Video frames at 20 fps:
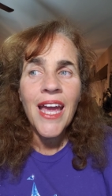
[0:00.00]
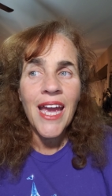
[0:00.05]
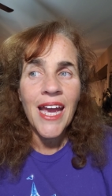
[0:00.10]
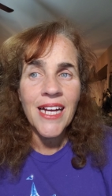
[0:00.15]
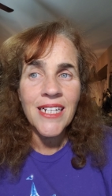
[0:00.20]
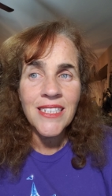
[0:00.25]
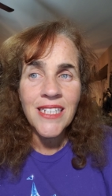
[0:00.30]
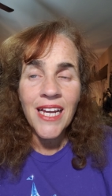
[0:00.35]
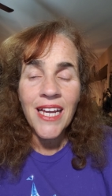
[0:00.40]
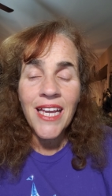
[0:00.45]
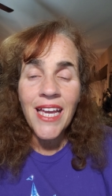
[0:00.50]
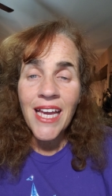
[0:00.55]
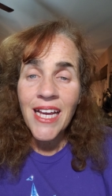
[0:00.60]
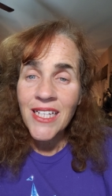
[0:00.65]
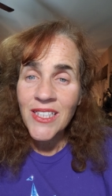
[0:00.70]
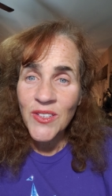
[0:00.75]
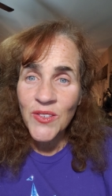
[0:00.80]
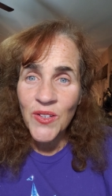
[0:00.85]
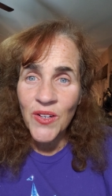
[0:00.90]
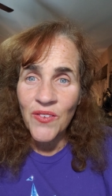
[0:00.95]
Anti
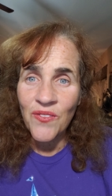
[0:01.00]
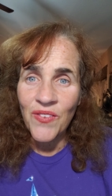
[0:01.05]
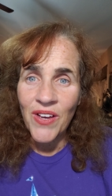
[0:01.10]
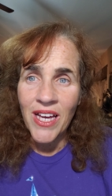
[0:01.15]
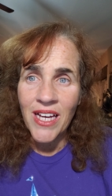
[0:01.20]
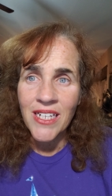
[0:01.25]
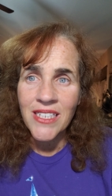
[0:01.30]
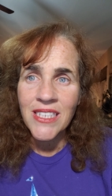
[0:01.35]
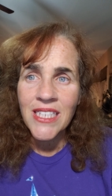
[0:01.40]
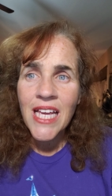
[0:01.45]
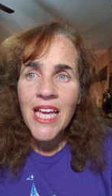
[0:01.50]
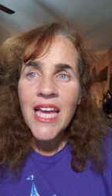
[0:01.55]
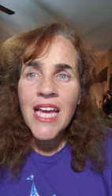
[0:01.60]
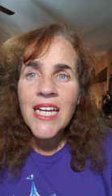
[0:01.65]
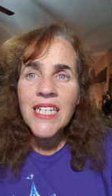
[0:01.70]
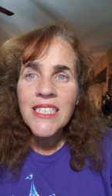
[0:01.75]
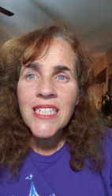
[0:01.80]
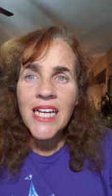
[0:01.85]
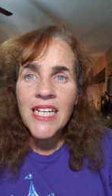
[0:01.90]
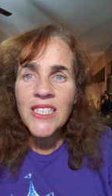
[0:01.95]
cancer effects.
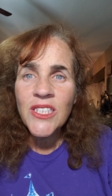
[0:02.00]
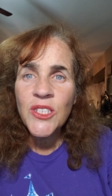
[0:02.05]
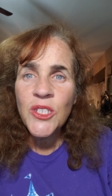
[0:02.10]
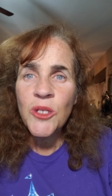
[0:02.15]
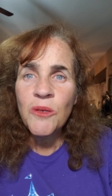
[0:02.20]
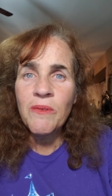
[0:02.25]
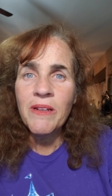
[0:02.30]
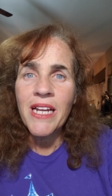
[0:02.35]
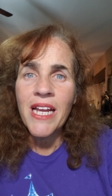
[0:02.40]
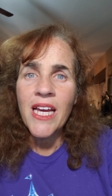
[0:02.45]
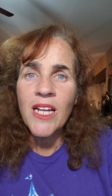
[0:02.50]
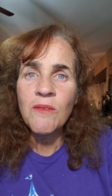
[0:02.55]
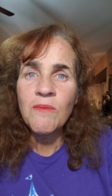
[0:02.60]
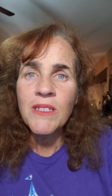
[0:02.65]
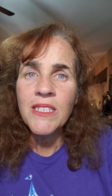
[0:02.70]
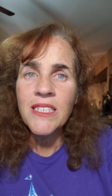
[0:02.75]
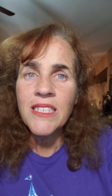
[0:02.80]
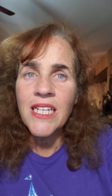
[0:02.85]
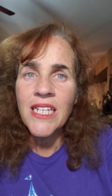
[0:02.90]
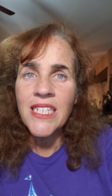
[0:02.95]
Test tube and
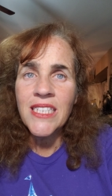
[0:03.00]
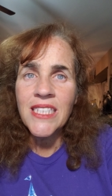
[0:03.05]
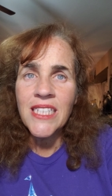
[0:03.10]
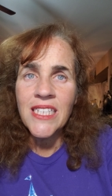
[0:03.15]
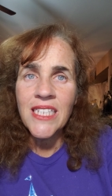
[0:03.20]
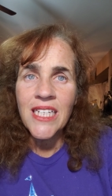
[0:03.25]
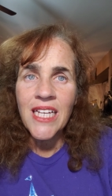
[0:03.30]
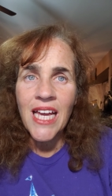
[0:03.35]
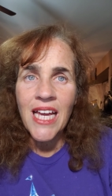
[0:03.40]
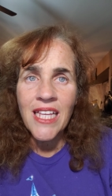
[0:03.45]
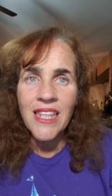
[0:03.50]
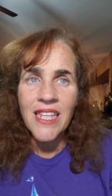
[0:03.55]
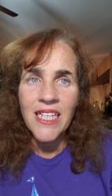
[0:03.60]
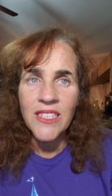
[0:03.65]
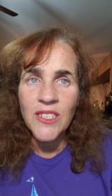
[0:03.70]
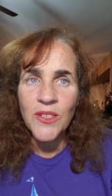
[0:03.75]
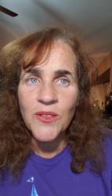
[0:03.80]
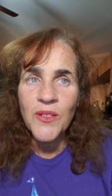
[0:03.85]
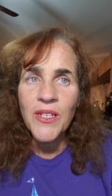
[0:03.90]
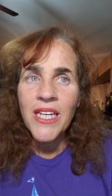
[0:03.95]
animal studies indicate
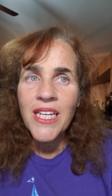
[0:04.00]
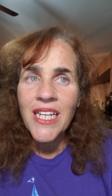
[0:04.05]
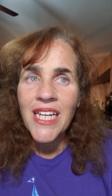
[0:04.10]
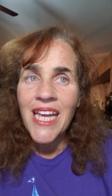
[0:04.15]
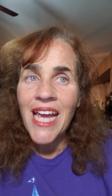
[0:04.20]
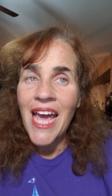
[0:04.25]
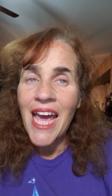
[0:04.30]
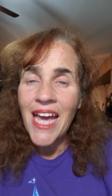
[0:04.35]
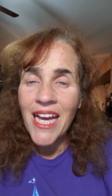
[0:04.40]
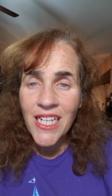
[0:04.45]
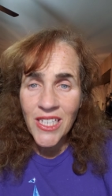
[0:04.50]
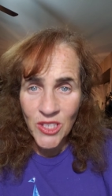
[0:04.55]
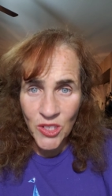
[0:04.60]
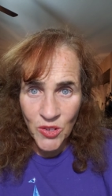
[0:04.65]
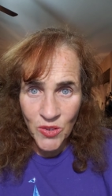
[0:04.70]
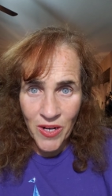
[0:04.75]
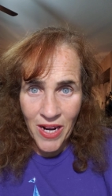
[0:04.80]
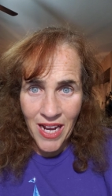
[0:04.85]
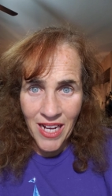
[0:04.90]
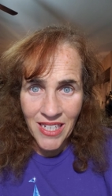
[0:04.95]
that zucchini
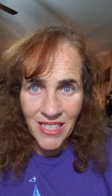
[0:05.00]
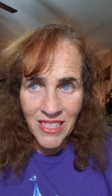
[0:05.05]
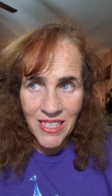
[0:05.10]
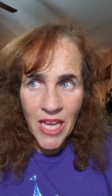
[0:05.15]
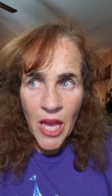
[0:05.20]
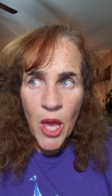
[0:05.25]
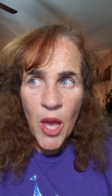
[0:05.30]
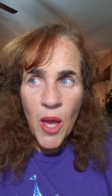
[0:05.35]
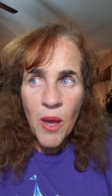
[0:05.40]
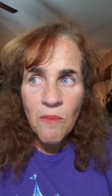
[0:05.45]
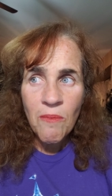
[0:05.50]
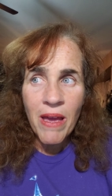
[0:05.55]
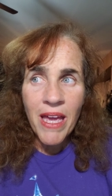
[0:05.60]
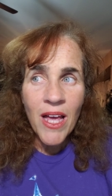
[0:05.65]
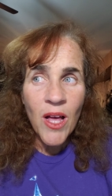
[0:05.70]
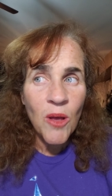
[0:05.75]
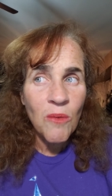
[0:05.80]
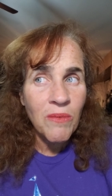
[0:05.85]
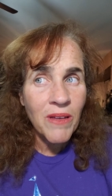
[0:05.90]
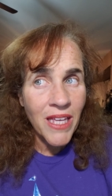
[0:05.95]
extracts may
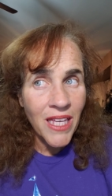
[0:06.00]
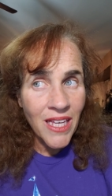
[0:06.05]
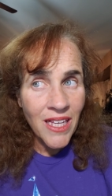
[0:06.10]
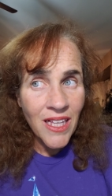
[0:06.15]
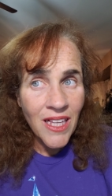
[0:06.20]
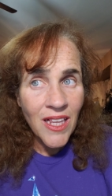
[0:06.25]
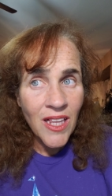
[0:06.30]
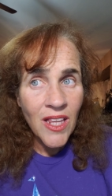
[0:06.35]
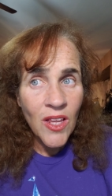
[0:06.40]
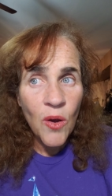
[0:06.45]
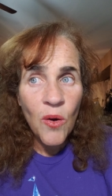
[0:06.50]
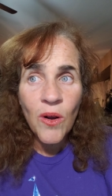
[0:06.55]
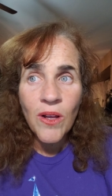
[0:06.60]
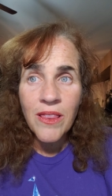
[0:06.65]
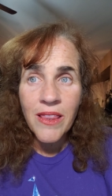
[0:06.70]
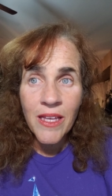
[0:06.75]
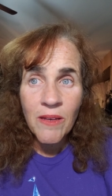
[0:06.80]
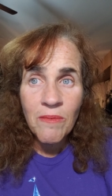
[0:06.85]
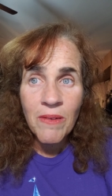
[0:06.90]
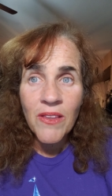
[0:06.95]
help kill or
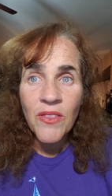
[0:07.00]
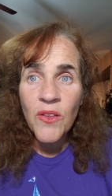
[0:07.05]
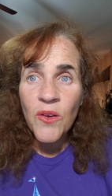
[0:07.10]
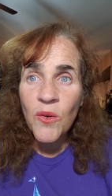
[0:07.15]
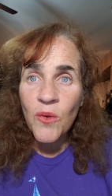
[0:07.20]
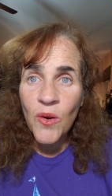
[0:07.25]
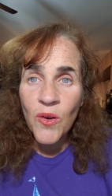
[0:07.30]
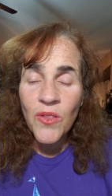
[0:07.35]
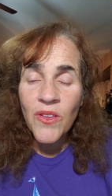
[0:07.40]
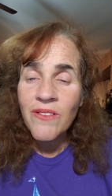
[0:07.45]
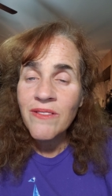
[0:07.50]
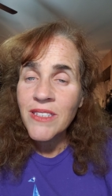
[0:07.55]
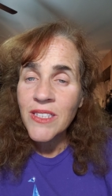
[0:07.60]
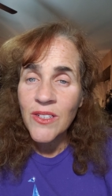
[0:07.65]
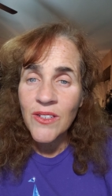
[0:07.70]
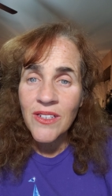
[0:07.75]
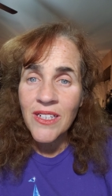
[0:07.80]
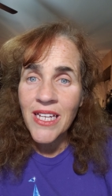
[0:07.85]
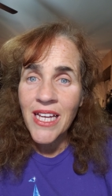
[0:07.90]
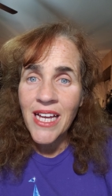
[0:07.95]
limit the growth of
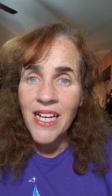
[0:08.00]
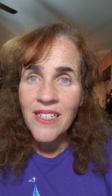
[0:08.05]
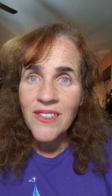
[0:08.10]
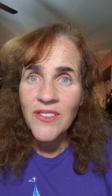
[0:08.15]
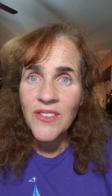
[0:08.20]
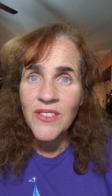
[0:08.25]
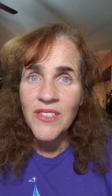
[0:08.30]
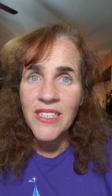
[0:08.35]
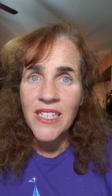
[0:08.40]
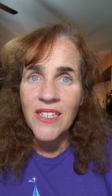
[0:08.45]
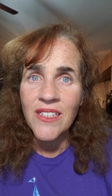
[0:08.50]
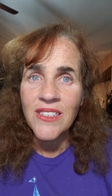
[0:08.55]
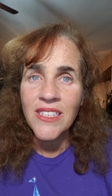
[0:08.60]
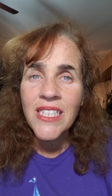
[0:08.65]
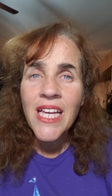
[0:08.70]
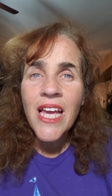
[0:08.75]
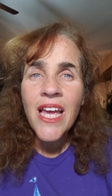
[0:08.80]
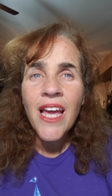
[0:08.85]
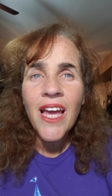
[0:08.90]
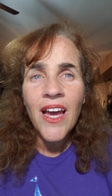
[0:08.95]
certain cancer
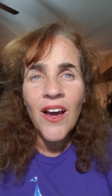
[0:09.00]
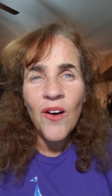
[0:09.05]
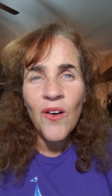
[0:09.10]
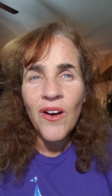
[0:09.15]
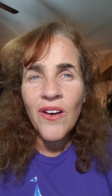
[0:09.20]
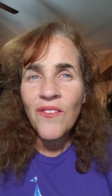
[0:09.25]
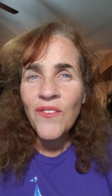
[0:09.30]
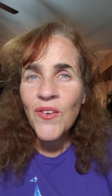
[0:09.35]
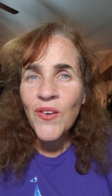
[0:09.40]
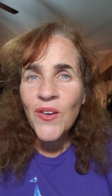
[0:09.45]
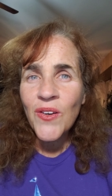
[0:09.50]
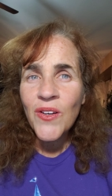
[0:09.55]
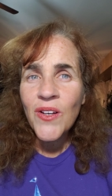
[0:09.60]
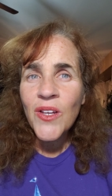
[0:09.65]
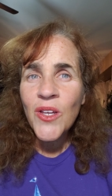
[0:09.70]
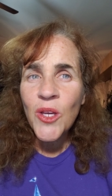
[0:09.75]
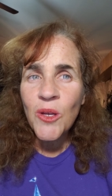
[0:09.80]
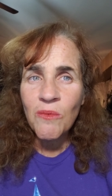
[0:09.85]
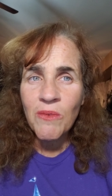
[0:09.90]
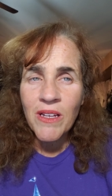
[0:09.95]
cells. However,
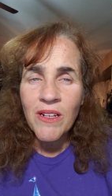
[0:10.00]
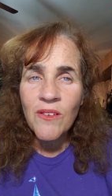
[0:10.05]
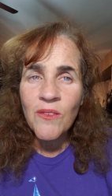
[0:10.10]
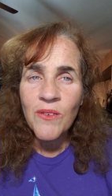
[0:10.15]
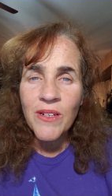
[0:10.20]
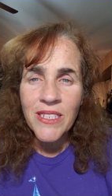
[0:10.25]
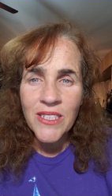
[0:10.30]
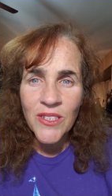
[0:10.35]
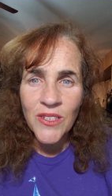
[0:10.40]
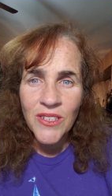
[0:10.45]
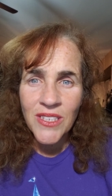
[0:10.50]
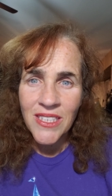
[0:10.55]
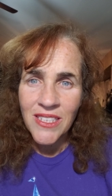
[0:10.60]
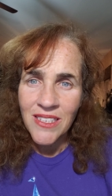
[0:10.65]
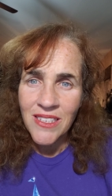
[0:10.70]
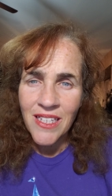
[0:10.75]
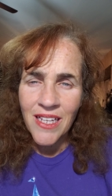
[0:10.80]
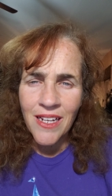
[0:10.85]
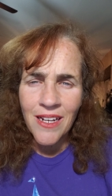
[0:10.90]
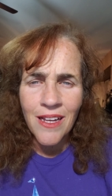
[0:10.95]
human research
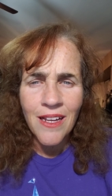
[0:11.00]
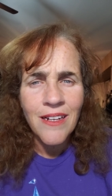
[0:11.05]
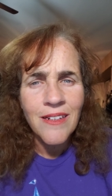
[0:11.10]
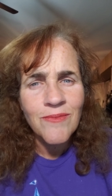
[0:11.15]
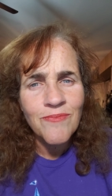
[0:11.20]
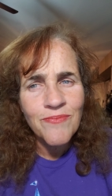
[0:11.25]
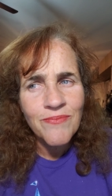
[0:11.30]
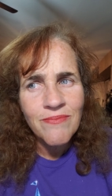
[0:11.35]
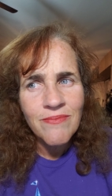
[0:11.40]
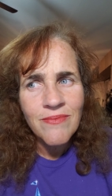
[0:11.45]
is needed.